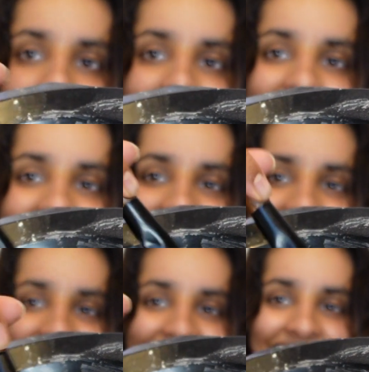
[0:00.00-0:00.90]

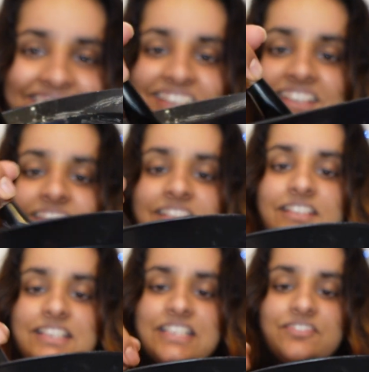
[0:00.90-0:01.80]

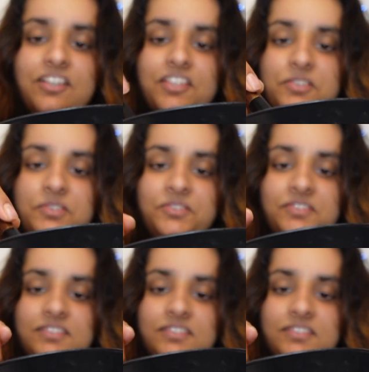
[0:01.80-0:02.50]
This is rather cool.